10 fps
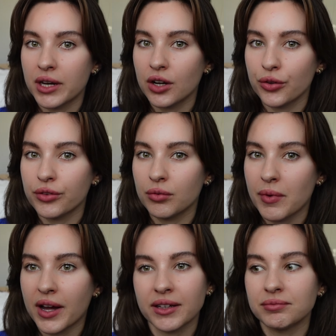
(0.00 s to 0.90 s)
gonna go through
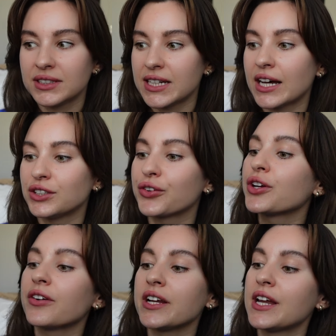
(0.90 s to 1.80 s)
my stats for
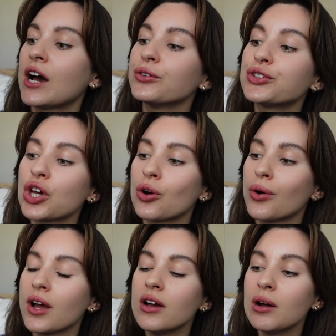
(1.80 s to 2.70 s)
you right now.
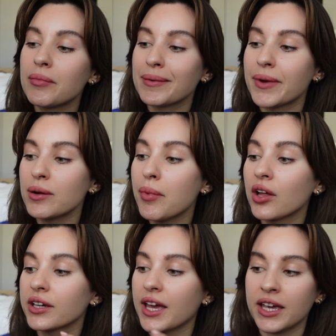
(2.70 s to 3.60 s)
So my
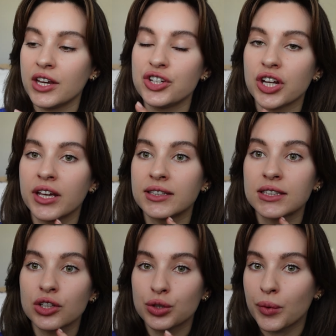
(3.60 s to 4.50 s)
metabolic age
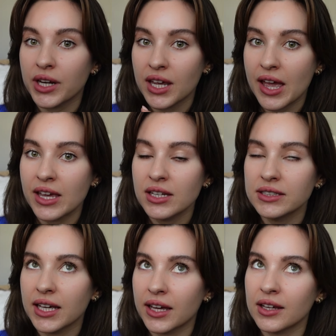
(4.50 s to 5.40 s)
is
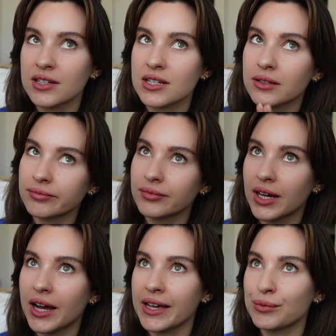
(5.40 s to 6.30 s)
28, and
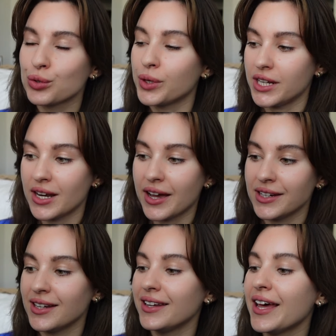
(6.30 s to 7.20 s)
I am
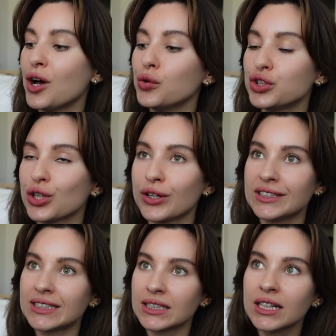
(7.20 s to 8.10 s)
29 now, so
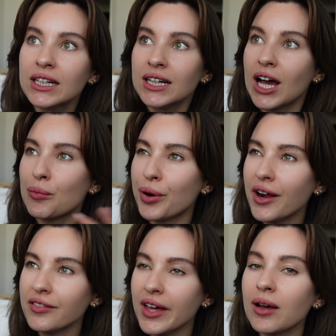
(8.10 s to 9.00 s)
I'm
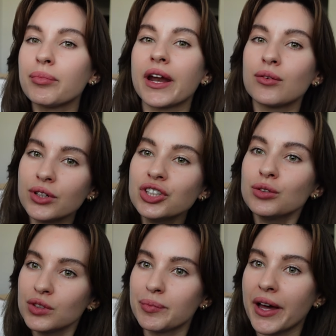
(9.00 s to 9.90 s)
proud of that, but I wish
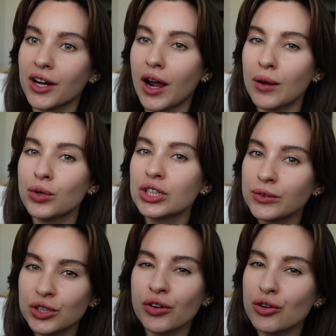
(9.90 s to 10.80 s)
it was better. I wish it
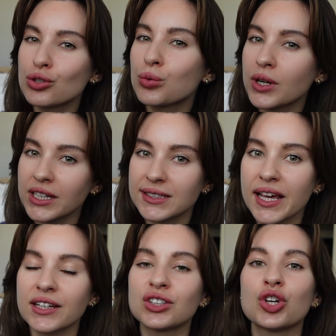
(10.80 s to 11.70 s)
was around
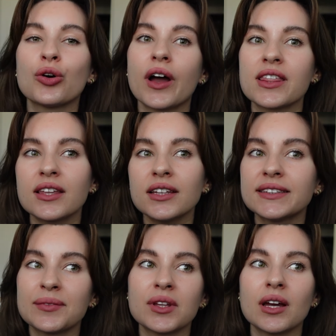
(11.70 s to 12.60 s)
26. So I think that's
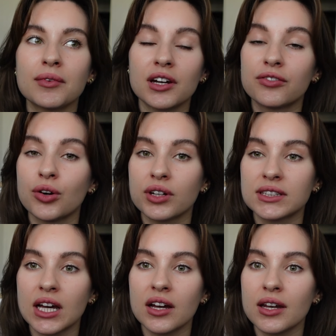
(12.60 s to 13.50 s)
something I'm gonna
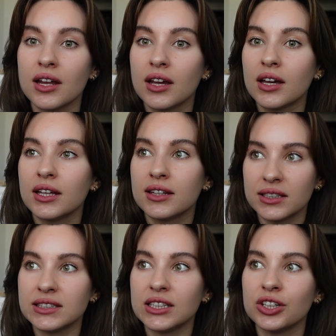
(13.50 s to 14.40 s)
focus on
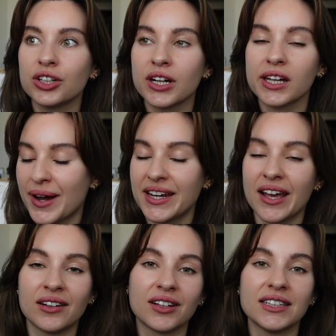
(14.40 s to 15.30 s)
this year. Body
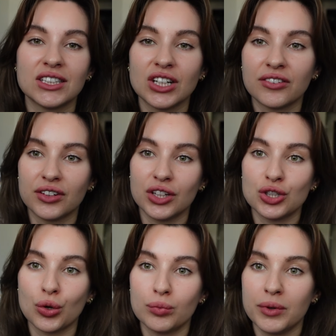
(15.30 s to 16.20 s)
analyzer definitely
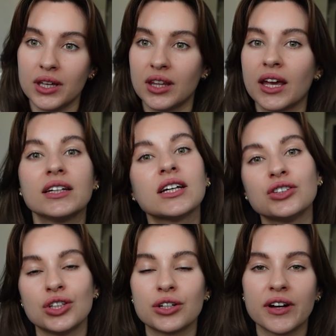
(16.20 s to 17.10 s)
told me, like, it
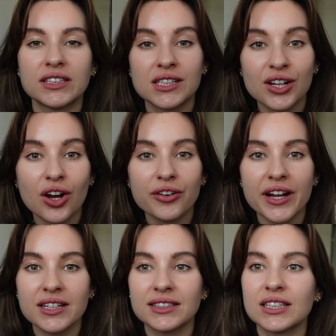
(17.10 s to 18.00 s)
tells you your resting heart
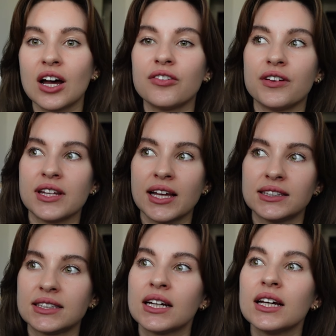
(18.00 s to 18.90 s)
rate and stuff, and
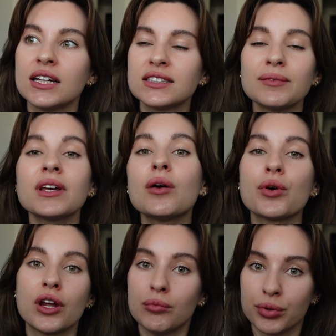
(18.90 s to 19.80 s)
that's something I
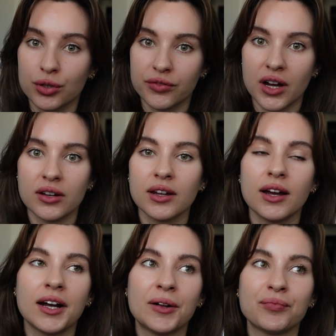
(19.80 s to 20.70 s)
want to improve on.
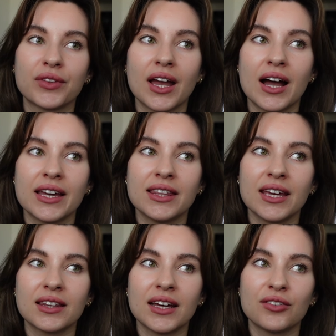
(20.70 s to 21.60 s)
I
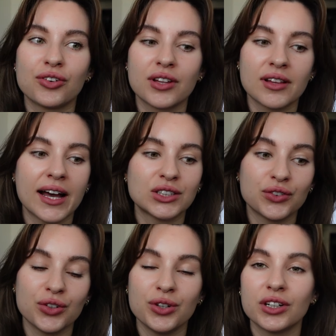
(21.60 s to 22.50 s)
think that for the last
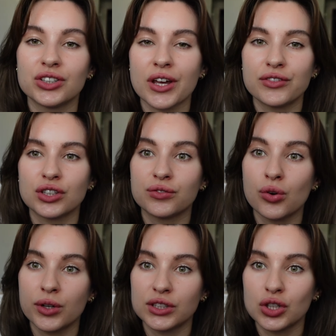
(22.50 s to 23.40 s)
few years I've just
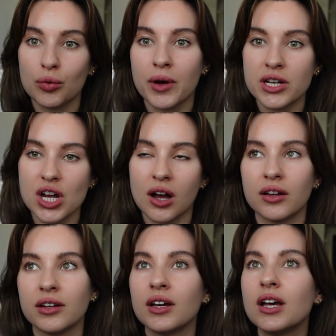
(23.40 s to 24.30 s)
focused so much
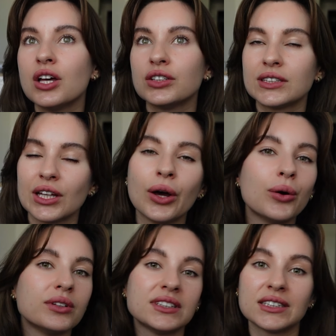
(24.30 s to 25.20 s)
on
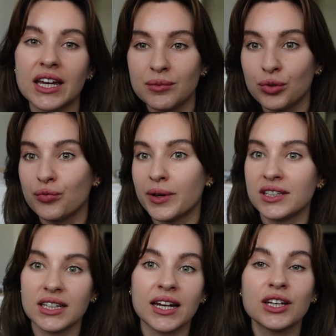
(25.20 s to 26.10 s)
slow and steady
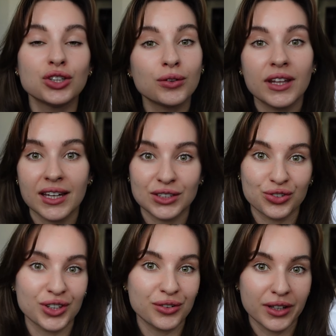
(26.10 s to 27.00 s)
movement, and I do think it's
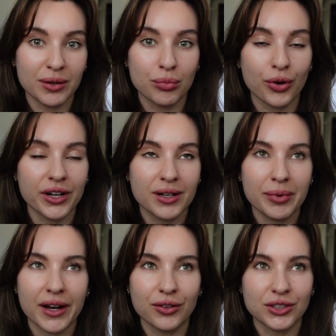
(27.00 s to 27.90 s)
really, really important,
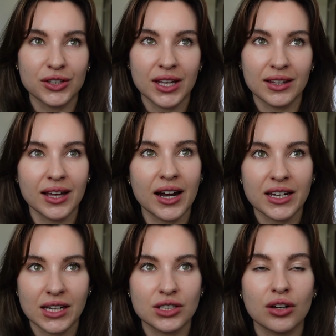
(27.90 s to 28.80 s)
but I also think that I
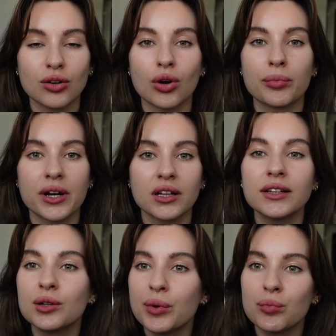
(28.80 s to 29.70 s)
need to incorporate a
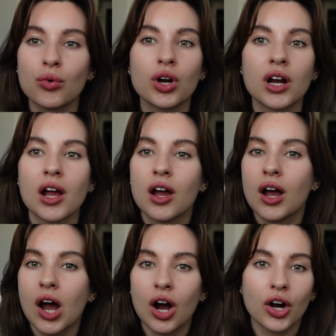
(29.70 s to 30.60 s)
little bit more
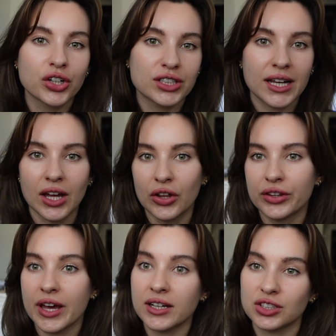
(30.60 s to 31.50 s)
heart
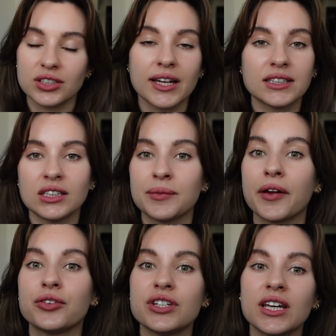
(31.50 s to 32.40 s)
health exercise into my
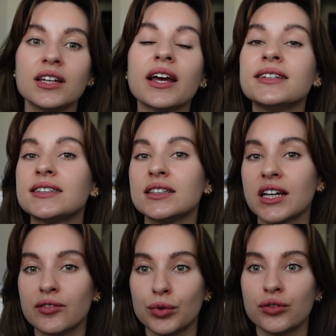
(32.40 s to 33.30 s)
routine, and since
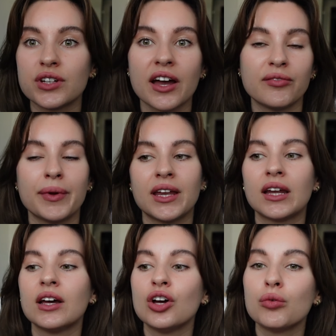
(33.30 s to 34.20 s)
I've moved, I've
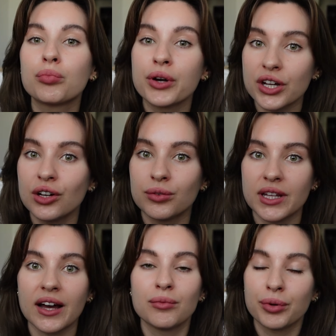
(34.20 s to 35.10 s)
been pretty good with
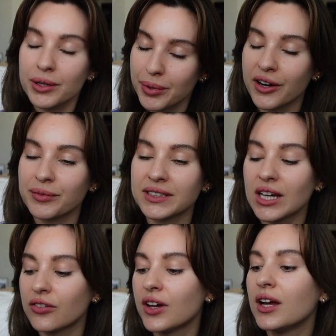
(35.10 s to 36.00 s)
that. I'm pretty proud of myself.